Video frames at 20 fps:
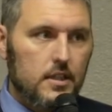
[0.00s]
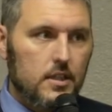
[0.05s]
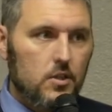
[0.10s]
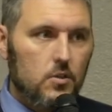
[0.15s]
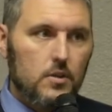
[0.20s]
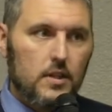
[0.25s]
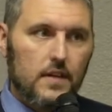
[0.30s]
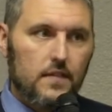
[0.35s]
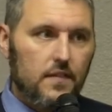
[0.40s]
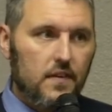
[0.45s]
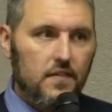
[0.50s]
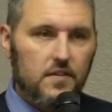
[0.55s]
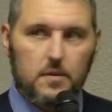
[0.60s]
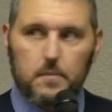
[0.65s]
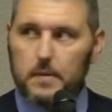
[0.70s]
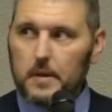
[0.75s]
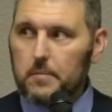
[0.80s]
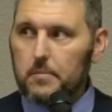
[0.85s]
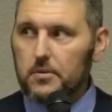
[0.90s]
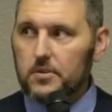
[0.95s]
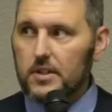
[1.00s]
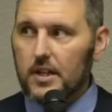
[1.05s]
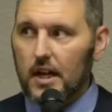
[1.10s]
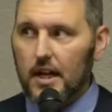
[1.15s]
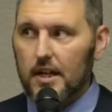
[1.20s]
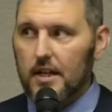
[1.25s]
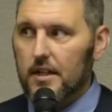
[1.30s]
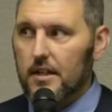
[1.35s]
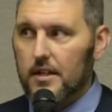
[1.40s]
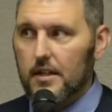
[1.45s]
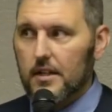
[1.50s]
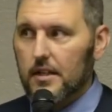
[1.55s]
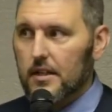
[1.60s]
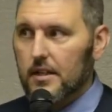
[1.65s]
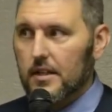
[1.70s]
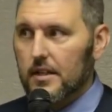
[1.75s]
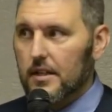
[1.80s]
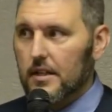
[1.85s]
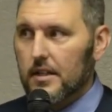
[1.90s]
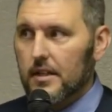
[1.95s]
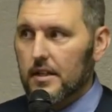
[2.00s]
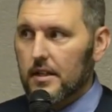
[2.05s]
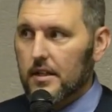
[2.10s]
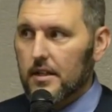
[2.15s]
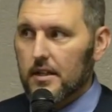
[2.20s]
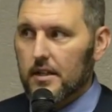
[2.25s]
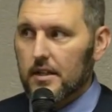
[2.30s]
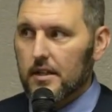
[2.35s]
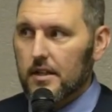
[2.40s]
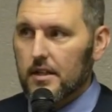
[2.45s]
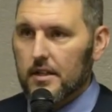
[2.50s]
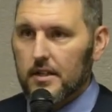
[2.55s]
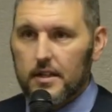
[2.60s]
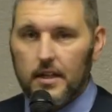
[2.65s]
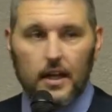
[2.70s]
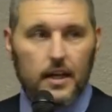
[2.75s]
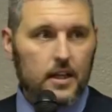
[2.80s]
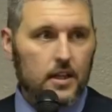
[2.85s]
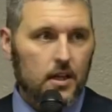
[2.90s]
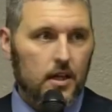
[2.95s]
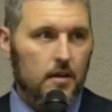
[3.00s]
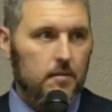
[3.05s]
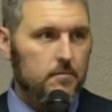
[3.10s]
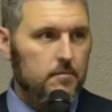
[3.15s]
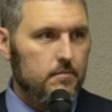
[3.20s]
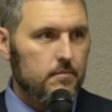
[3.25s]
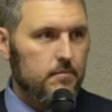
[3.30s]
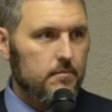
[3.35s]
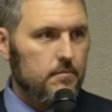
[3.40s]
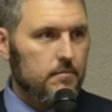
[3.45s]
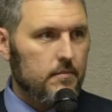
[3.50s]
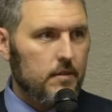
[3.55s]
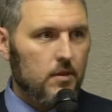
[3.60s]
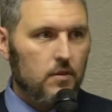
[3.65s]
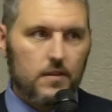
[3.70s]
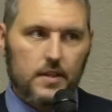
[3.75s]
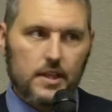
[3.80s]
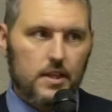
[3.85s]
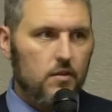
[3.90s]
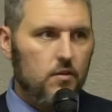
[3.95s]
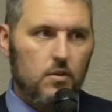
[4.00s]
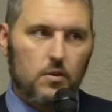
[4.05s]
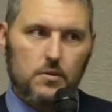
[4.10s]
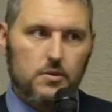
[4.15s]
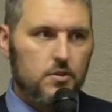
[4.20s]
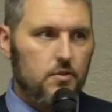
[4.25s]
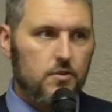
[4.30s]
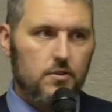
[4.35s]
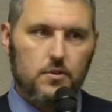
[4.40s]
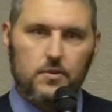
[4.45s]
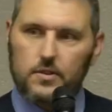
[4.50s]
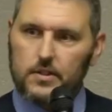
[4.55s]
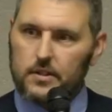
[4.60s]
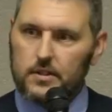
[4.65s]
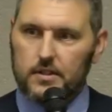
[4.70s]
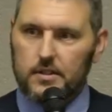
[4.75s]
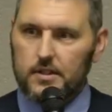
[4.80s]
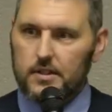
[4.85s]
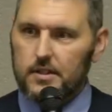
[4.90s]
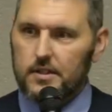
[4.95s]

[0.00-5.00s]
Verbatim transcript: You let 50 people die in a nightclub. I don't think you know what you're doing.